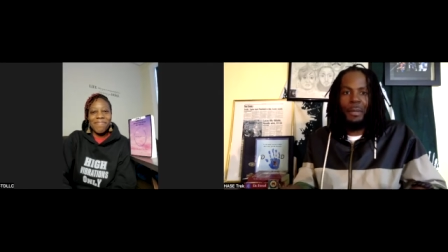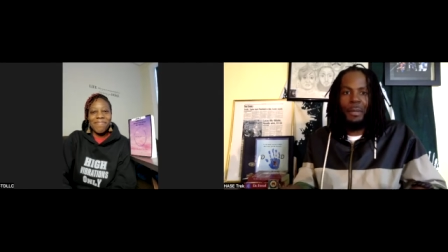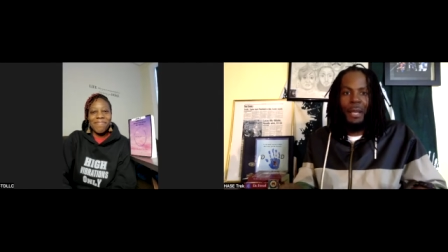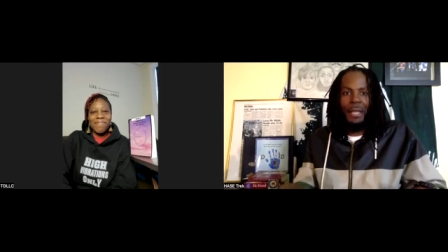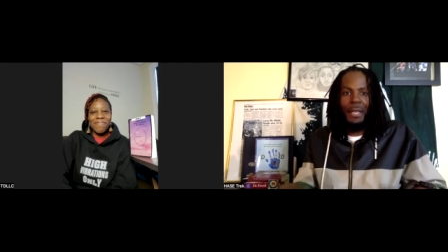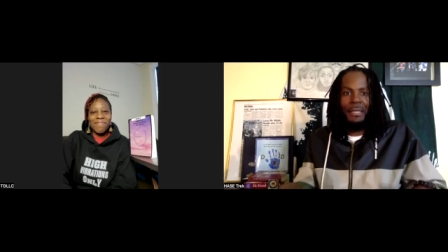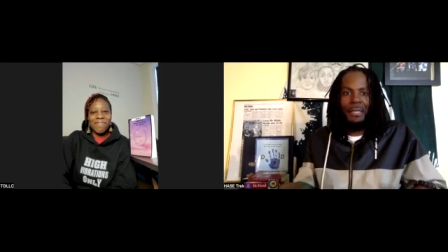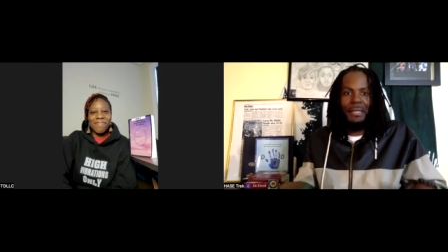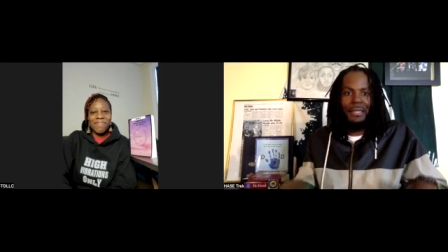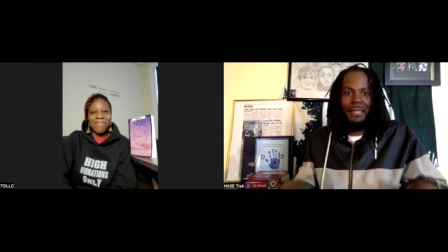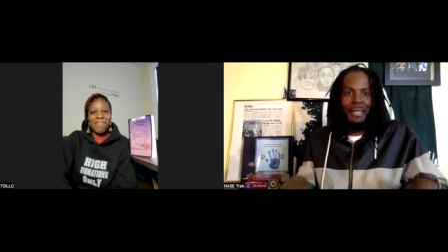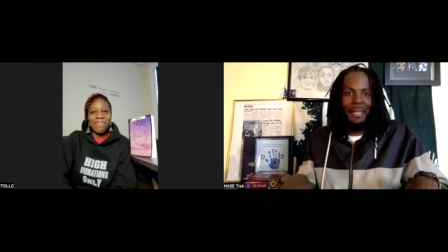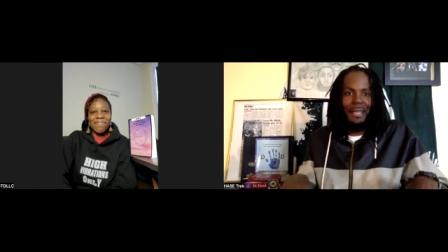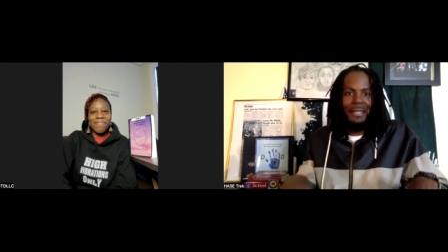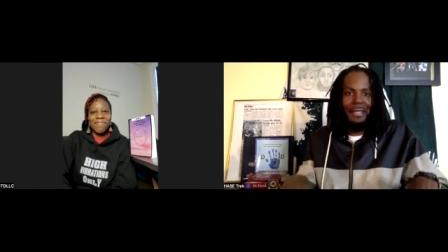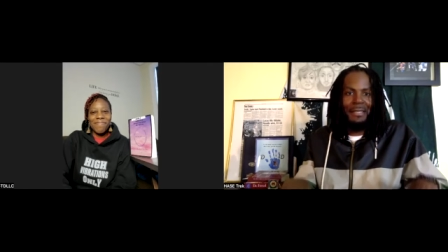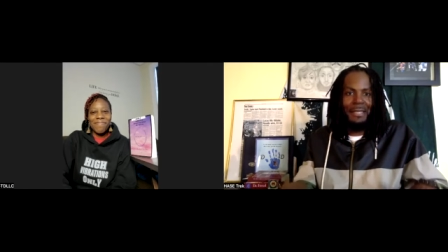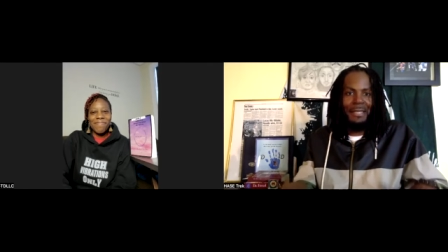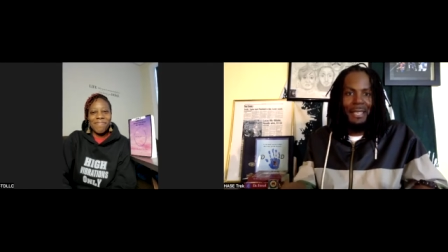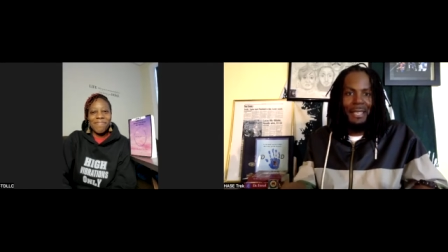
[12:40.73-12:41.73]
process
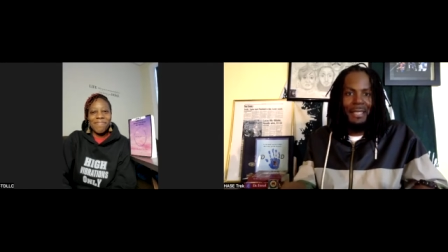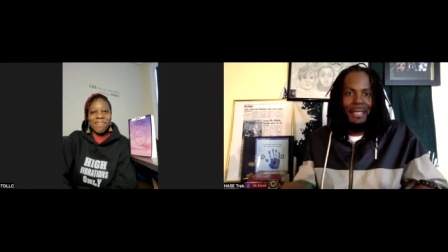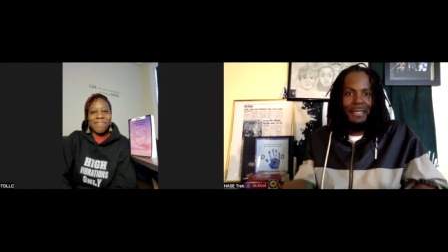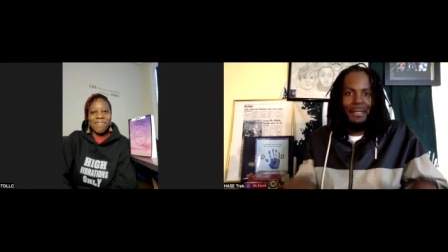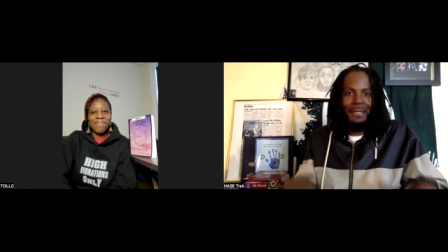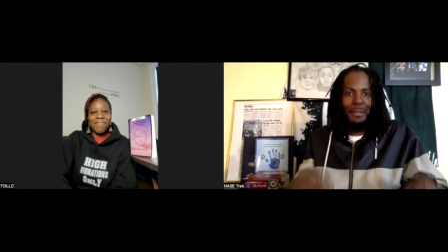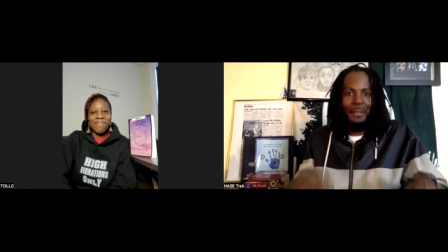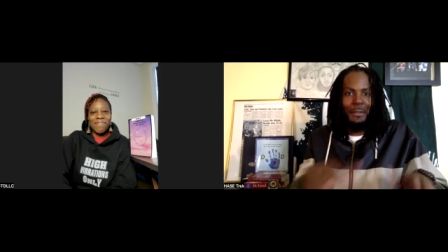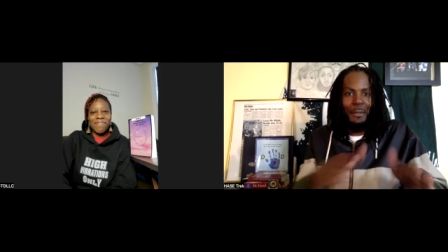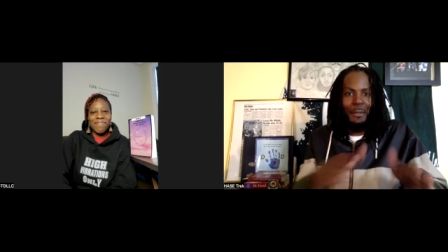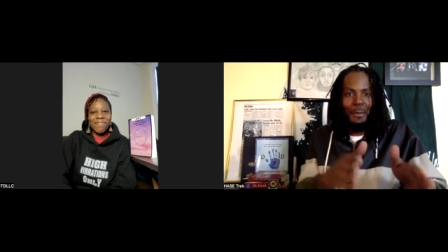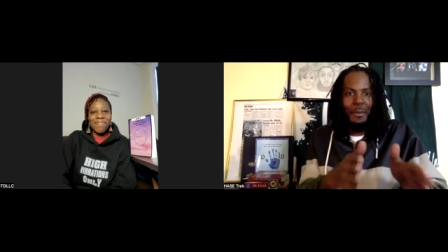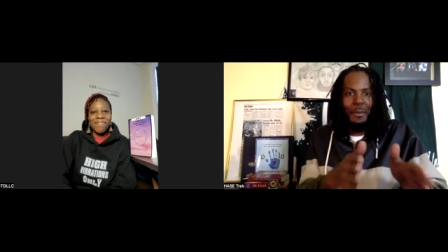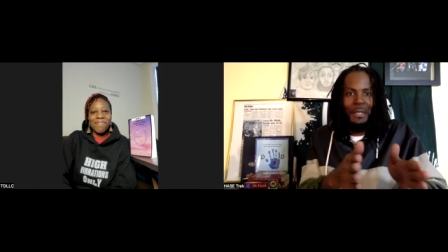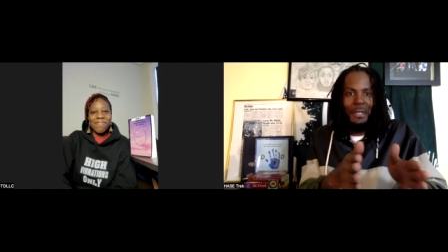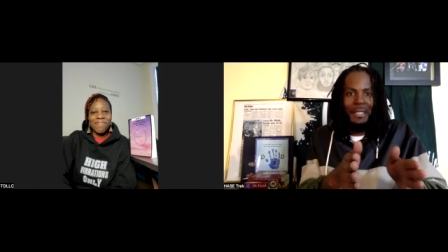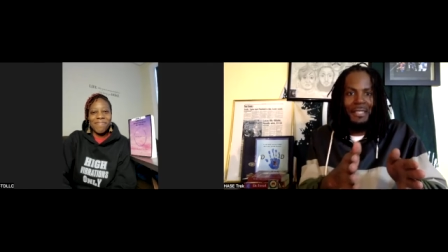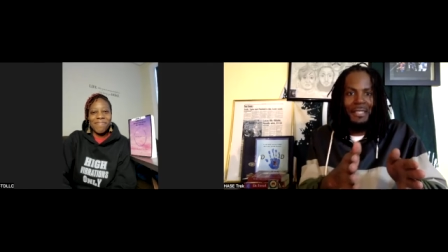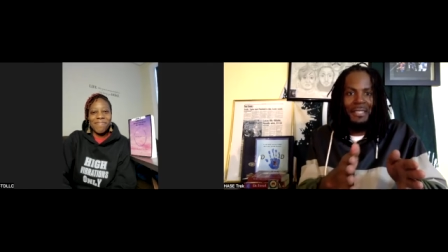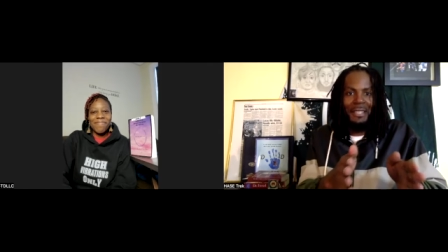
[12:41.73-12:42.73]
that it takes to do
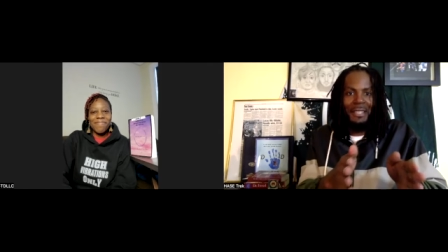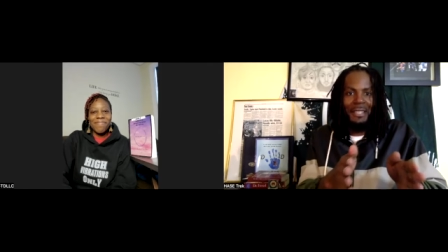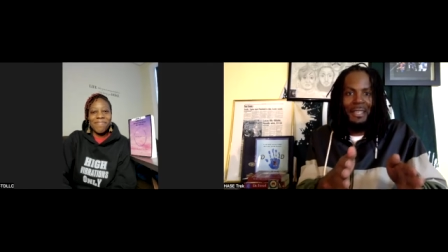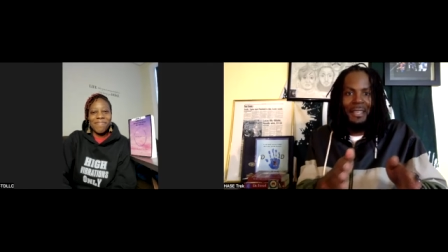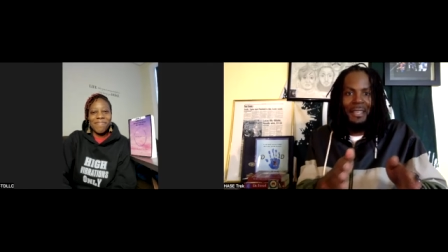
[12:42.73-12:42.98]
this.